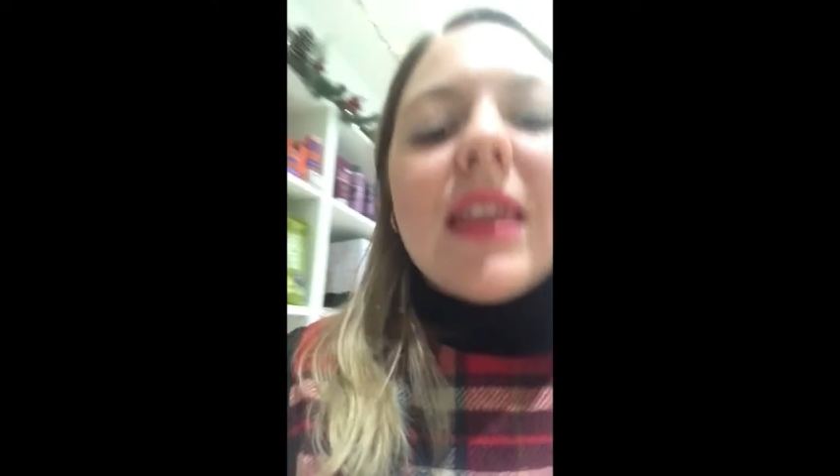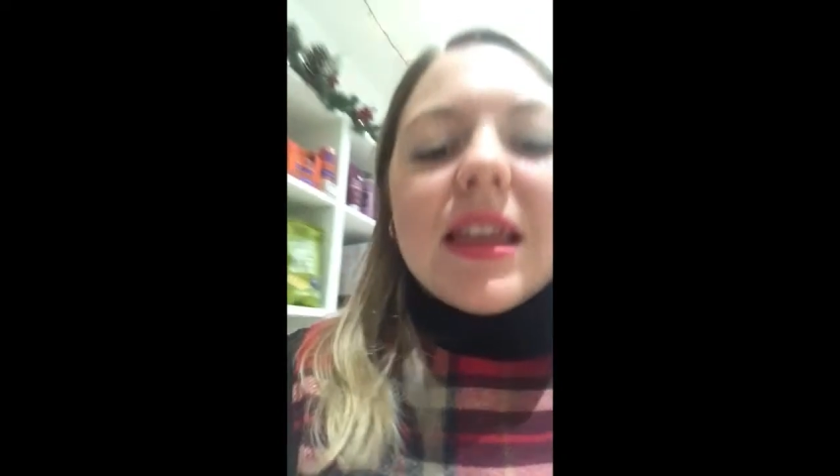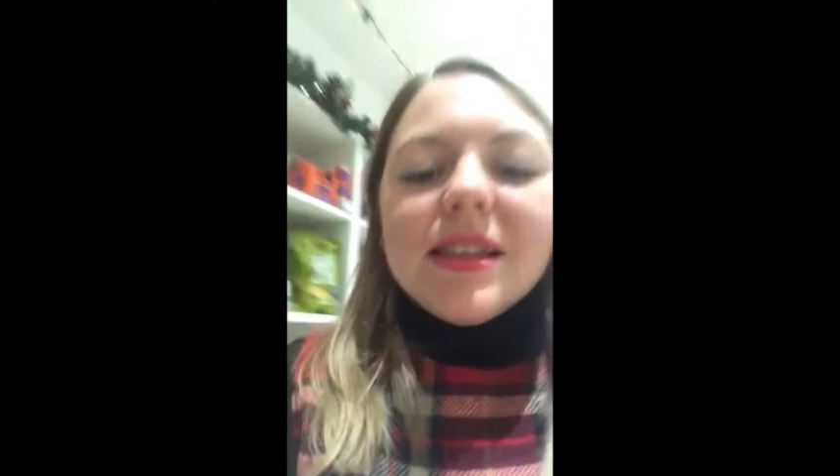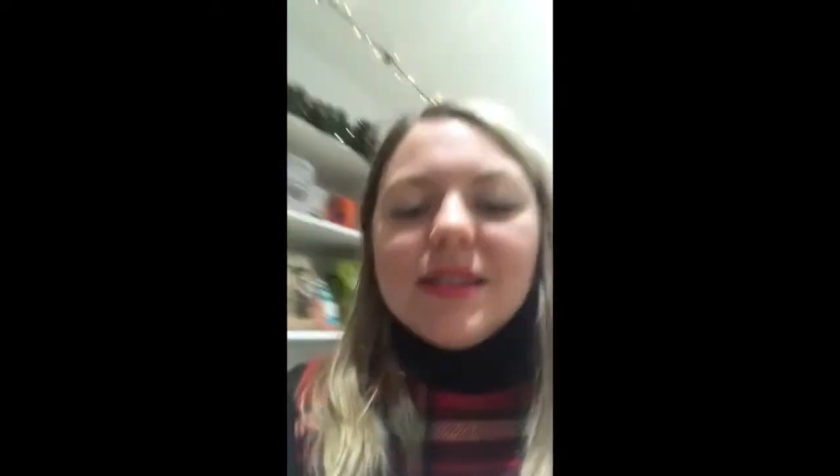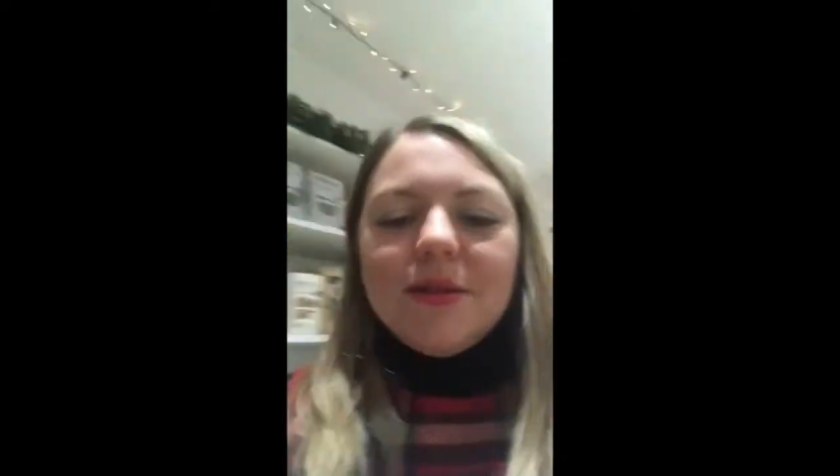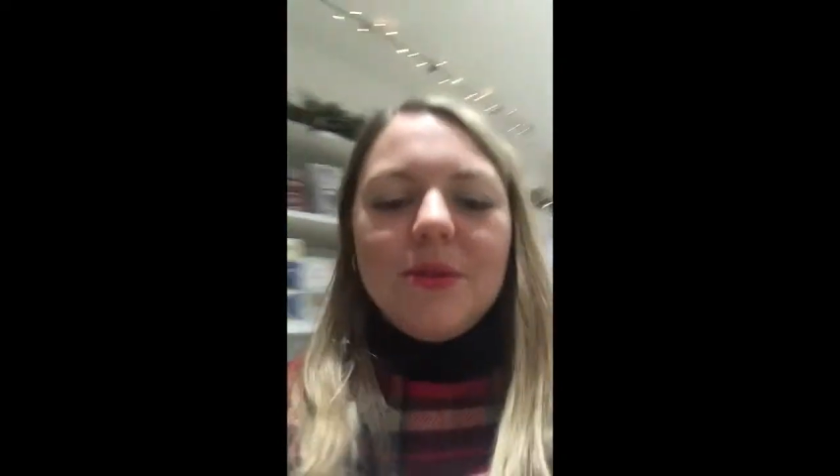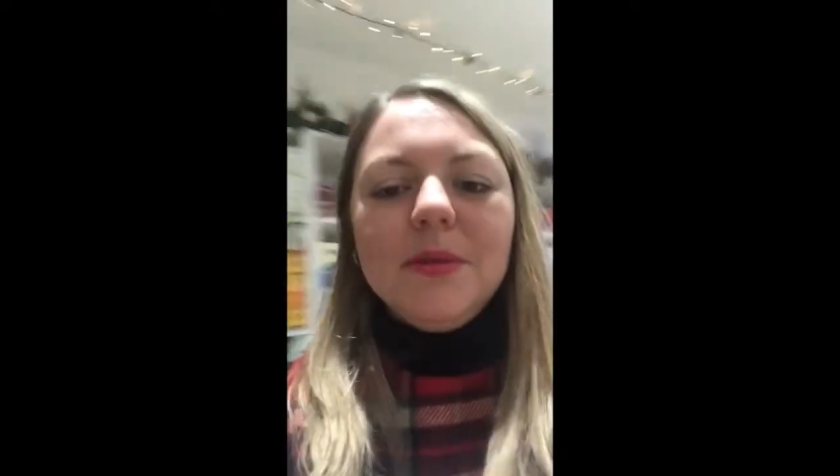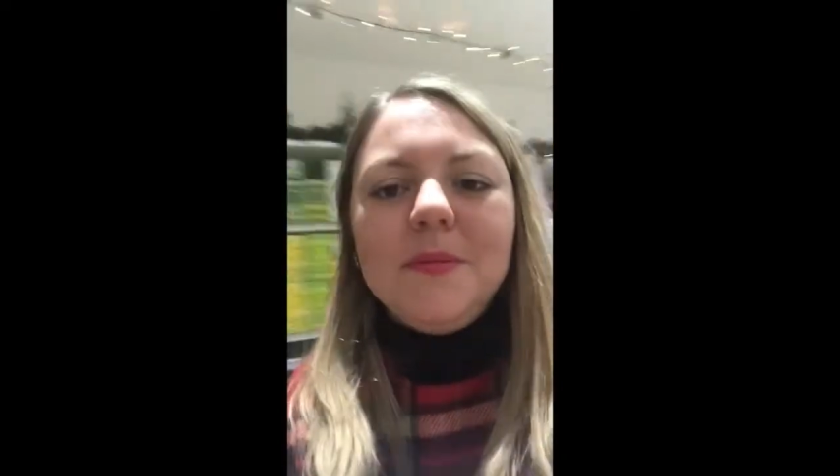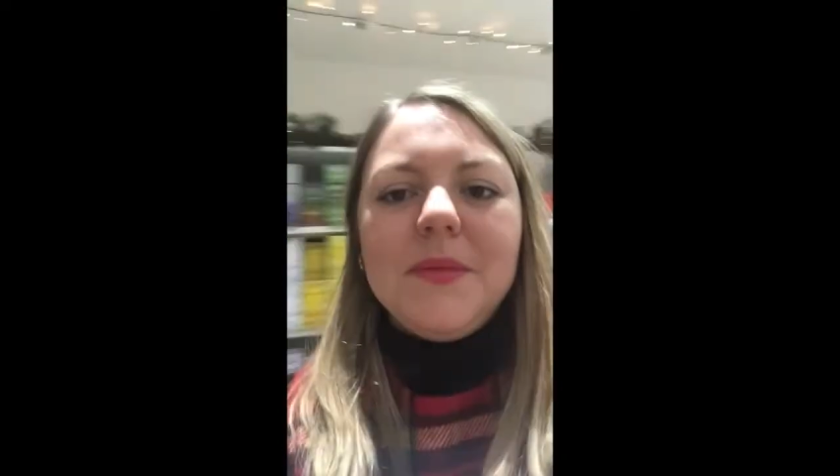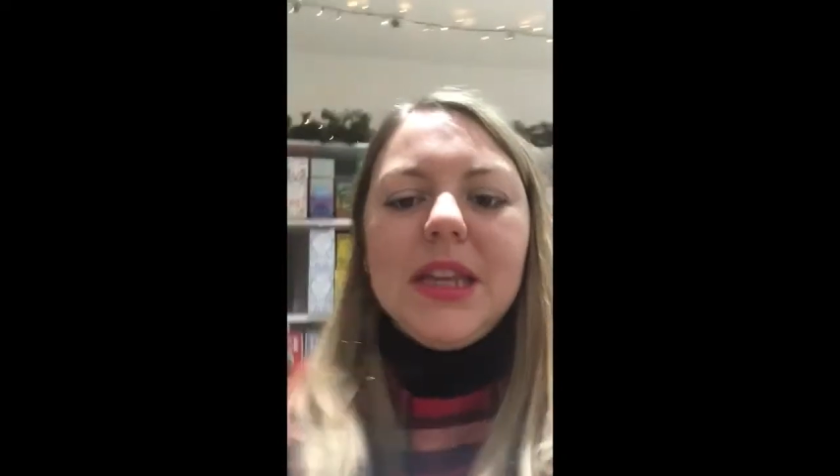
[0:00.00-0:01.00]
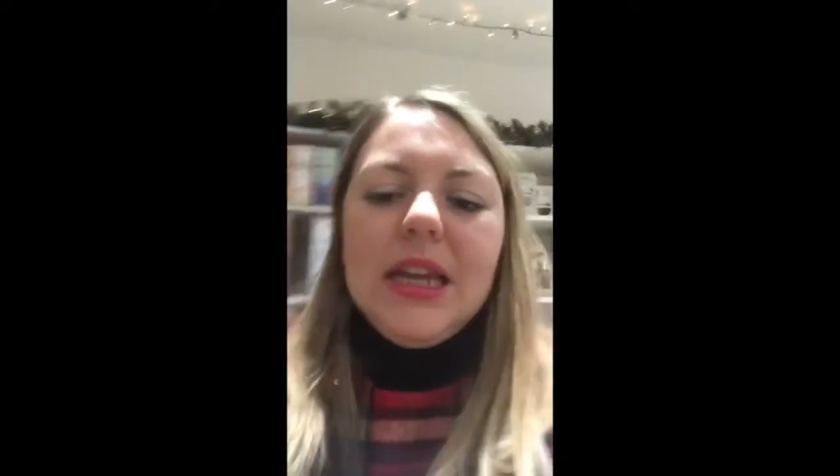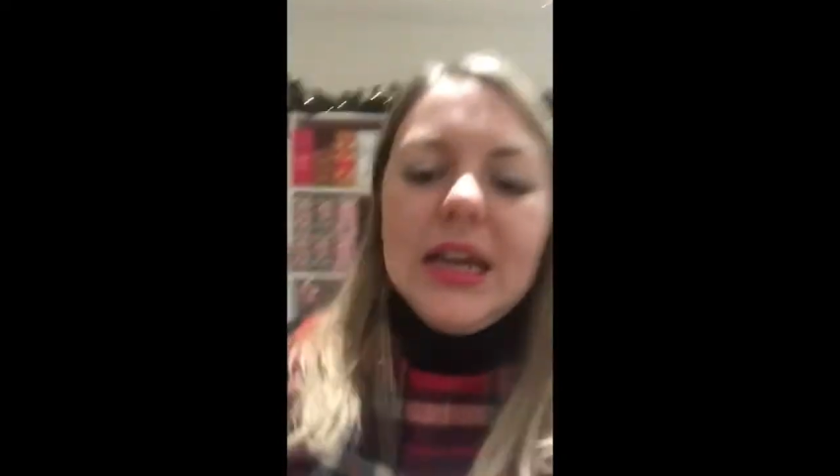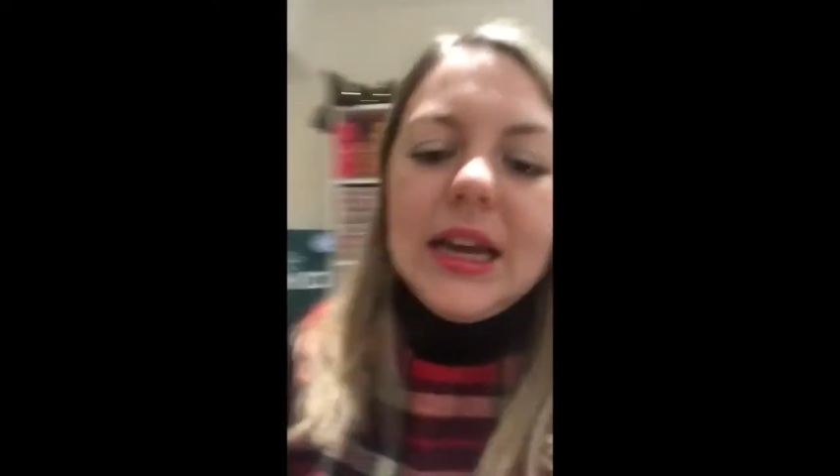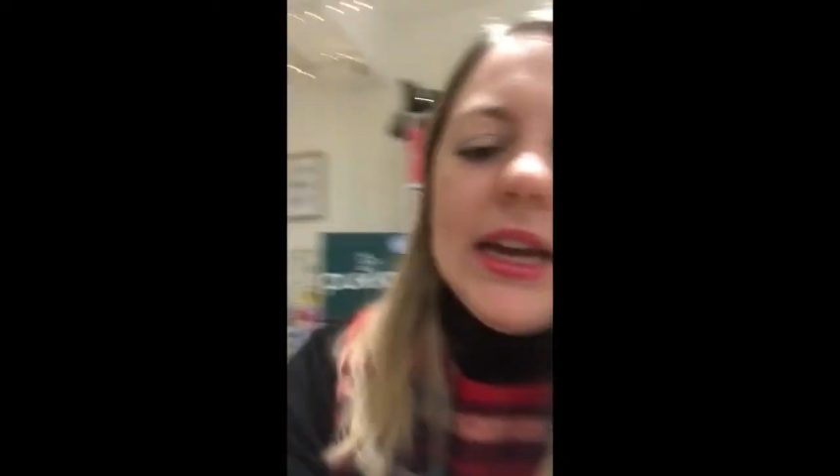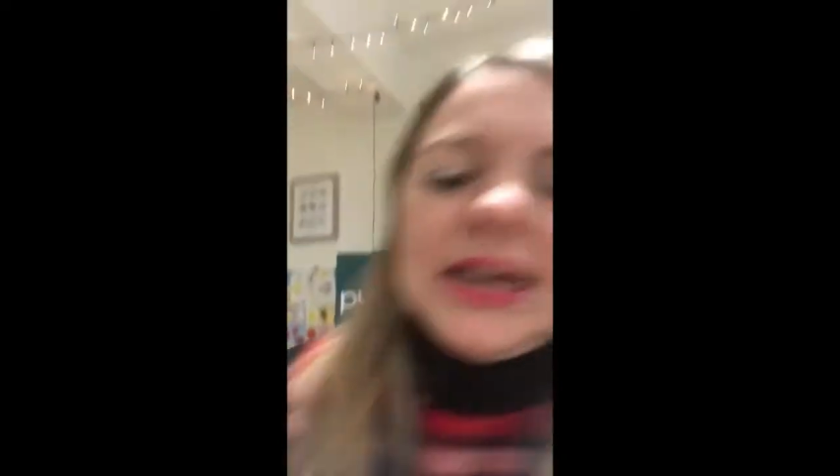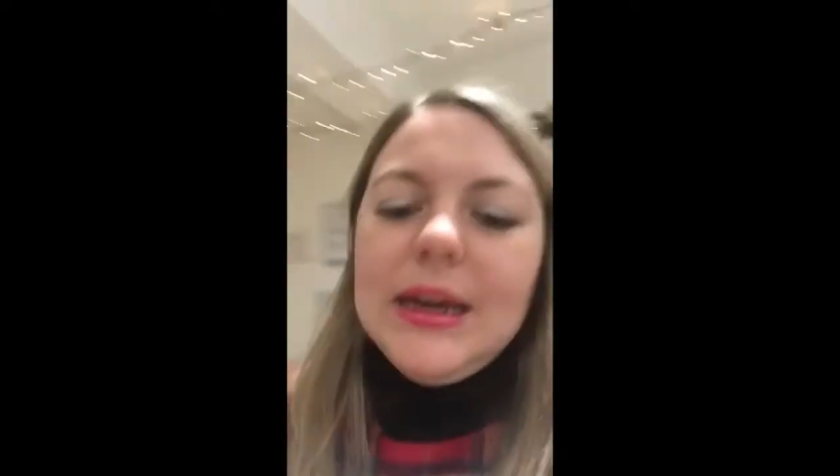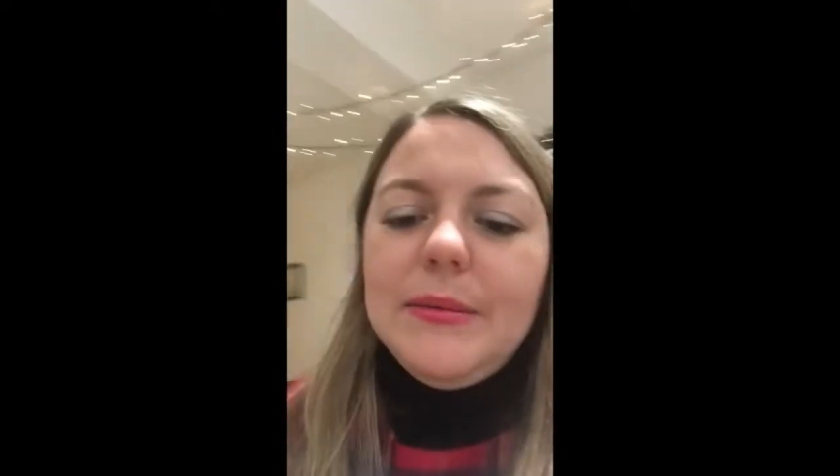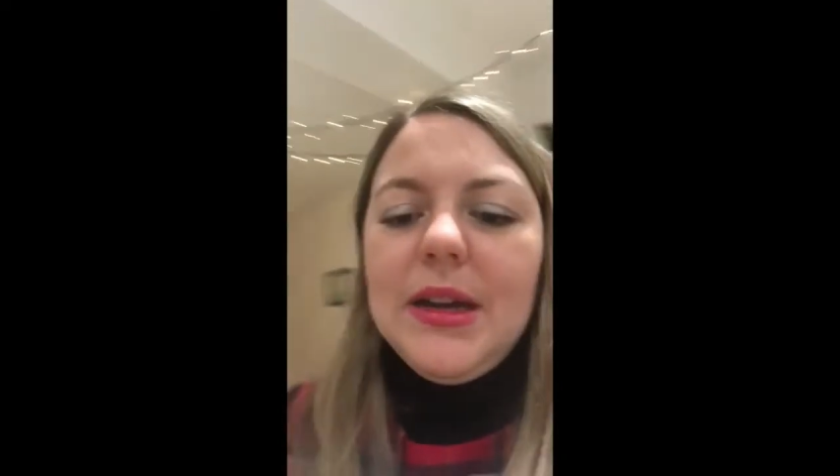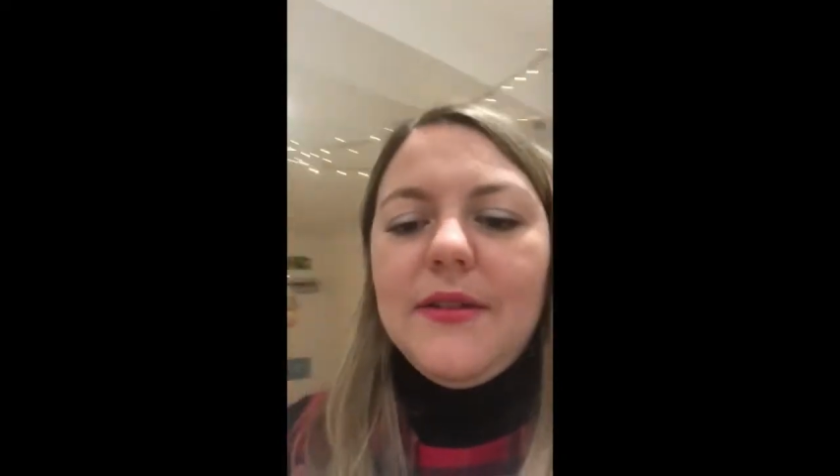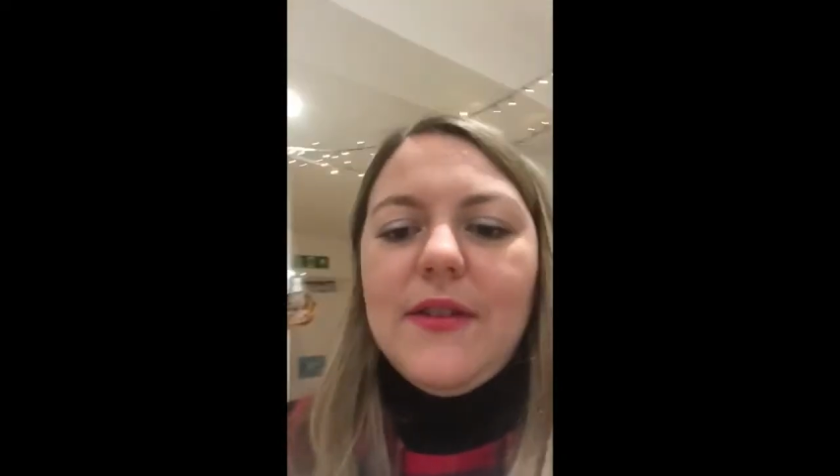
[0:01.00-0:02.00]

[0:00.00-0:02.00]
So if